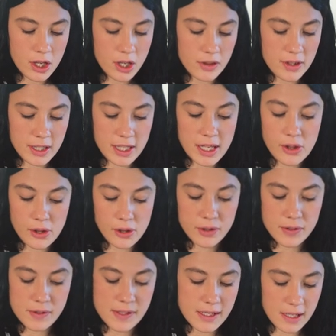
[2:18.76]
the yellow
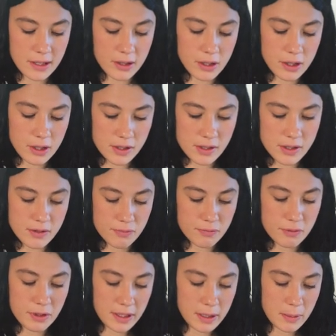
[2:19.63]
is like
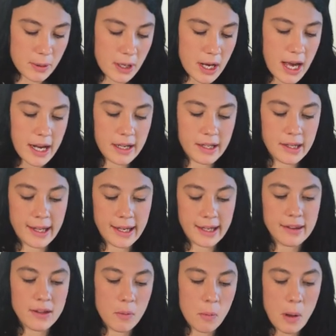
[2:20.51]
really bright and
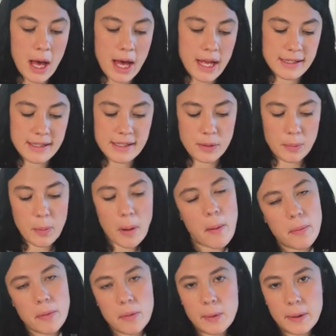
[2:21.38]
like the whites are
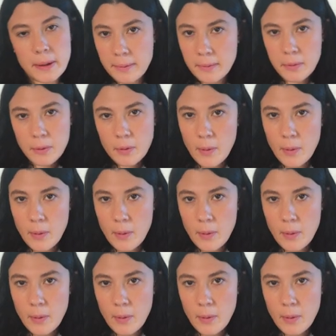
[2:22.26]
probably